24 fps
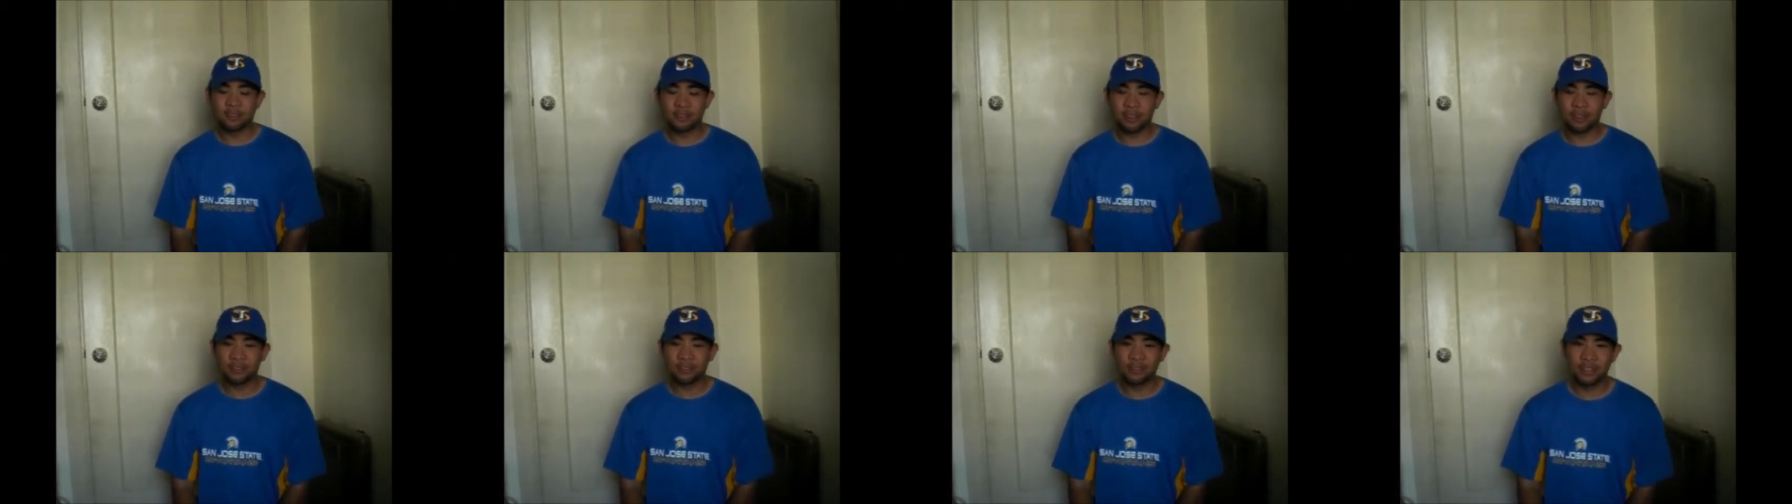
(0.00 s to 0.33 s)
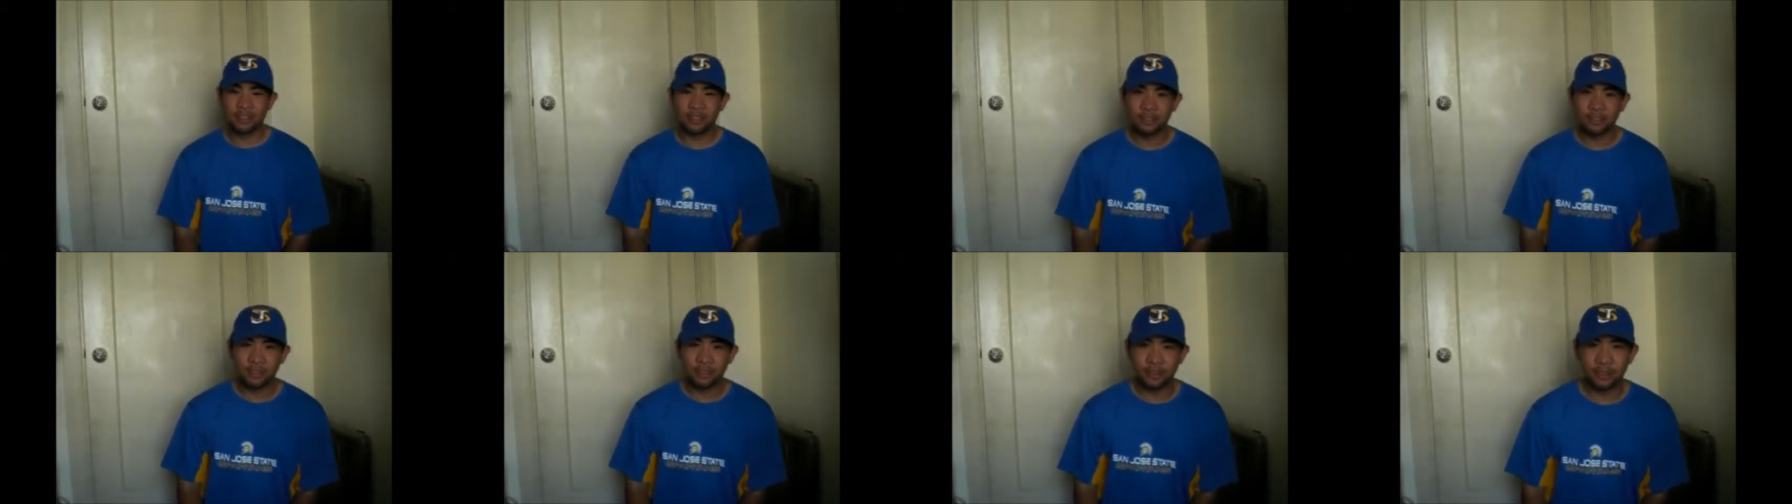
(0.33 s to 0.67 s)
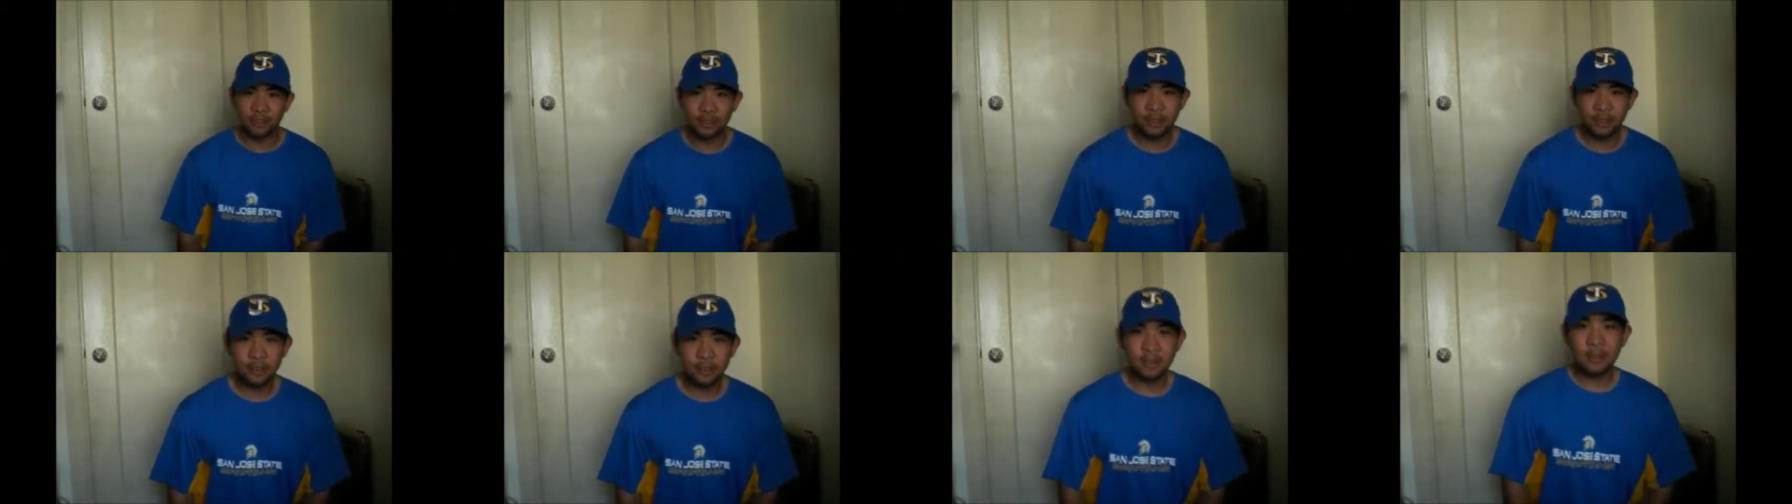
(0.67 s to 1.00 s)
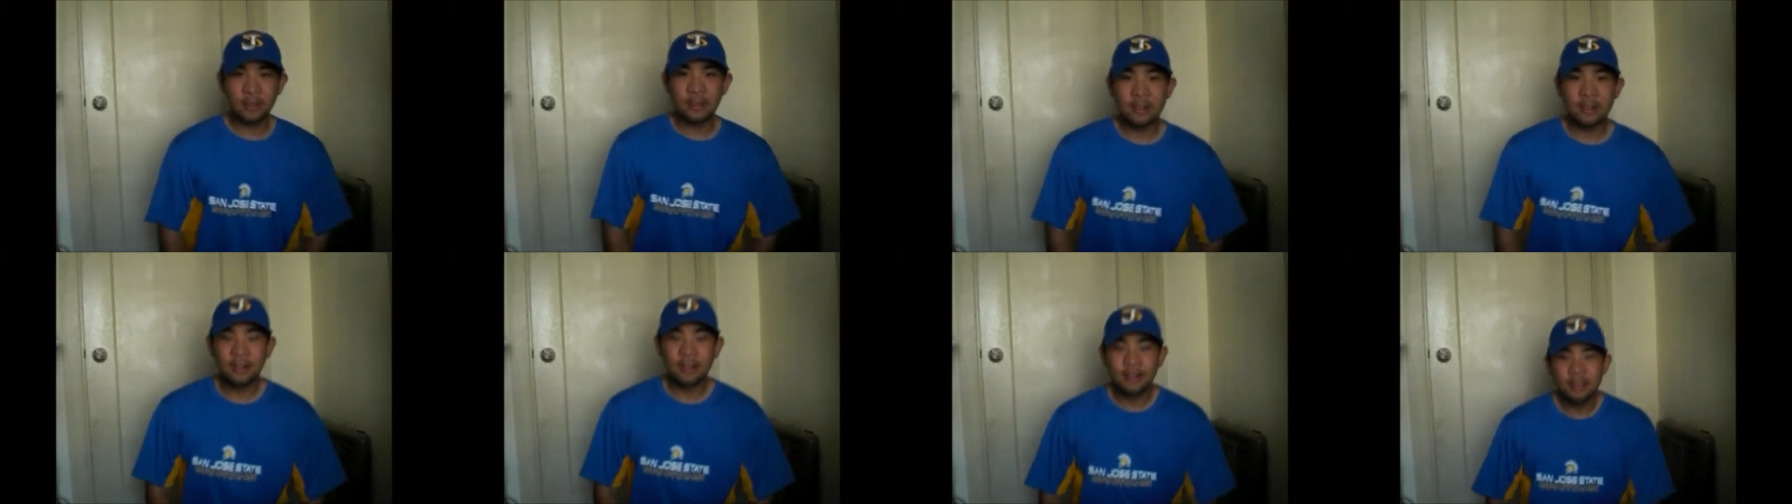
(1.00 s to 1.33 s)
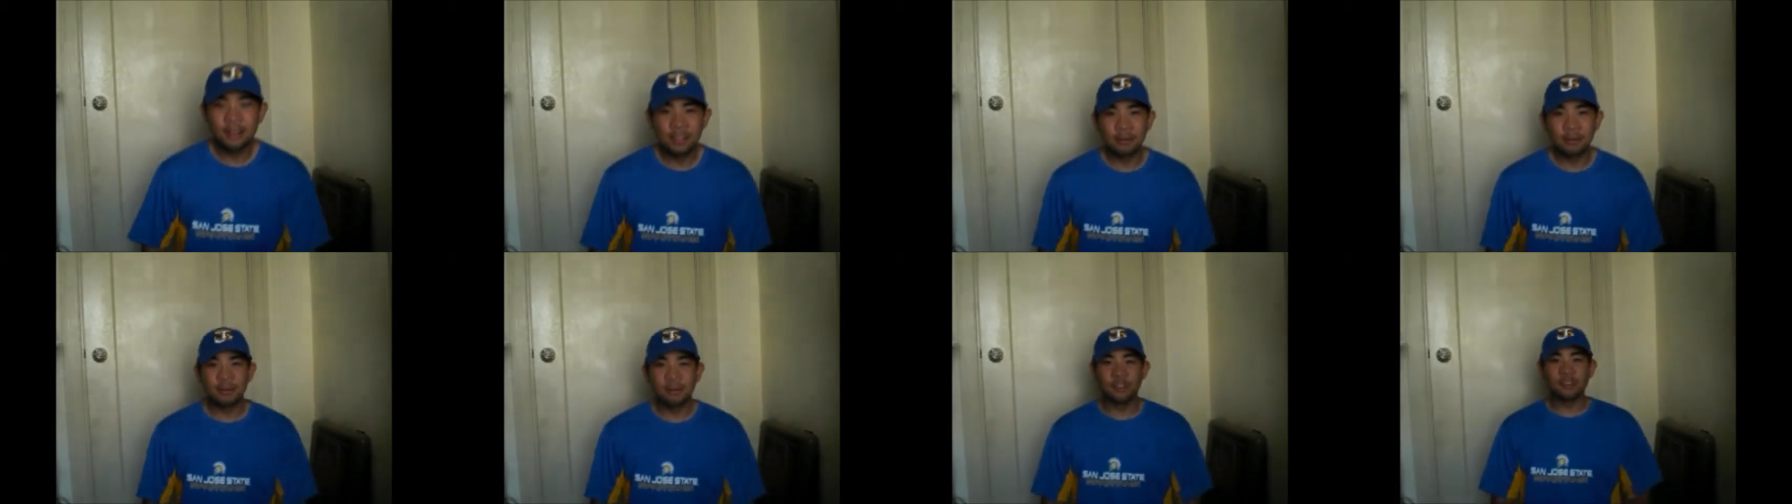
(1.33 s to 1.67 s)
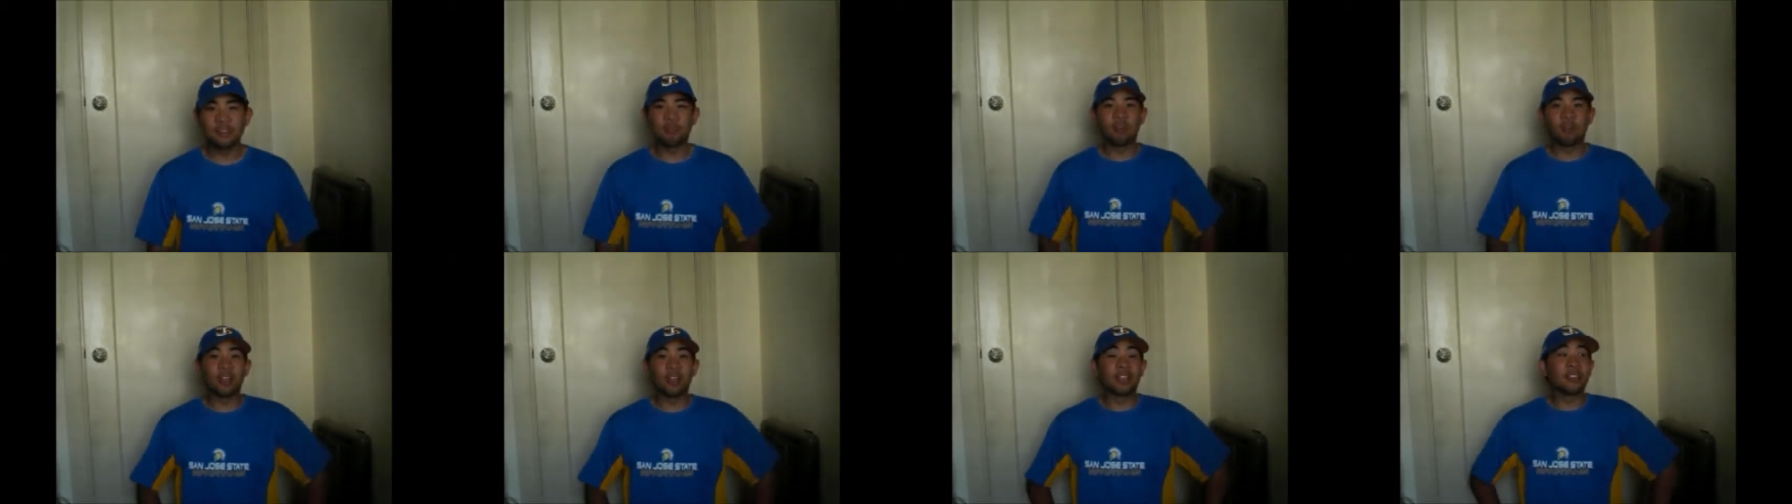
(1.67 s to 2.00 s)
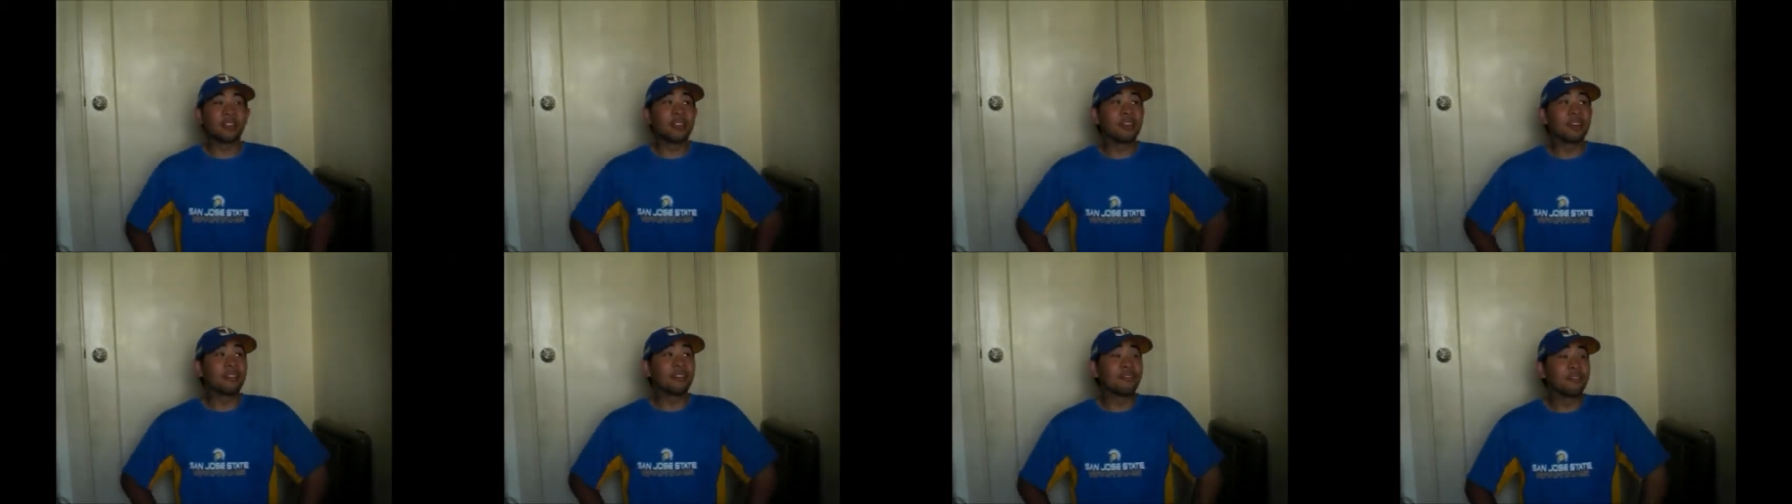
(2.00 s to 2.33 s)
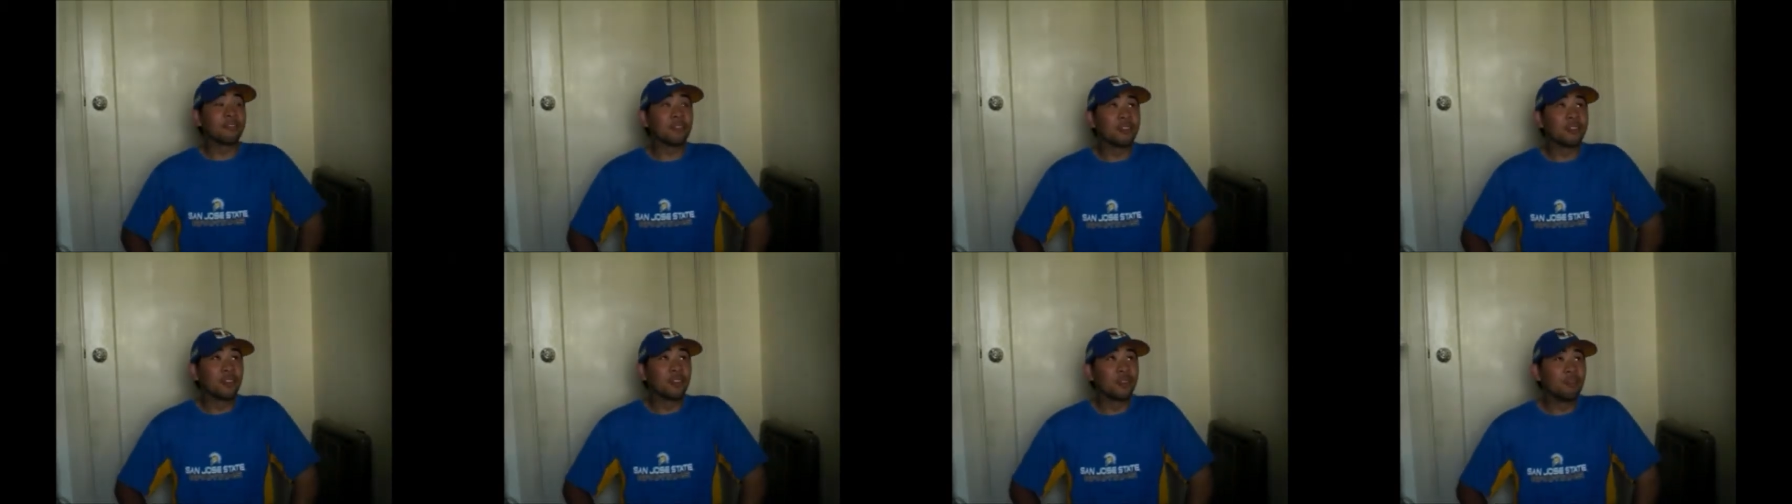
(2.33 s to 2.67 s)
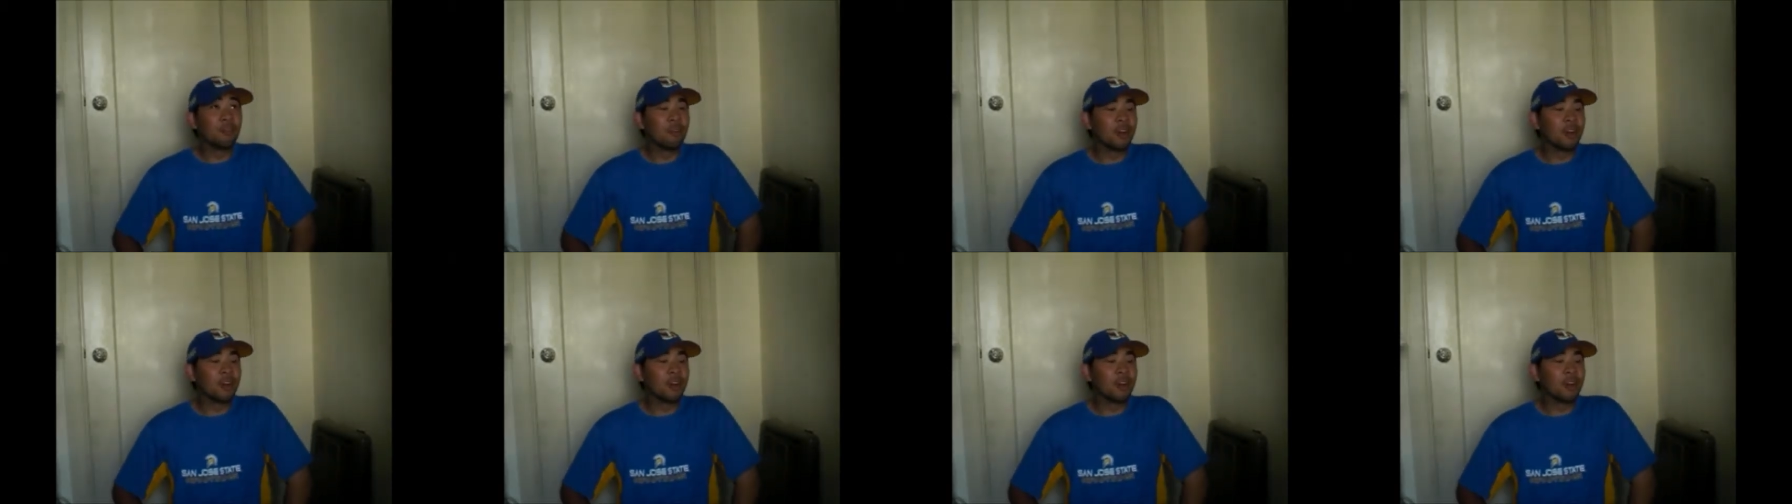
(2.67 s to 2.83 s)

offseason. Let me just break it down for you.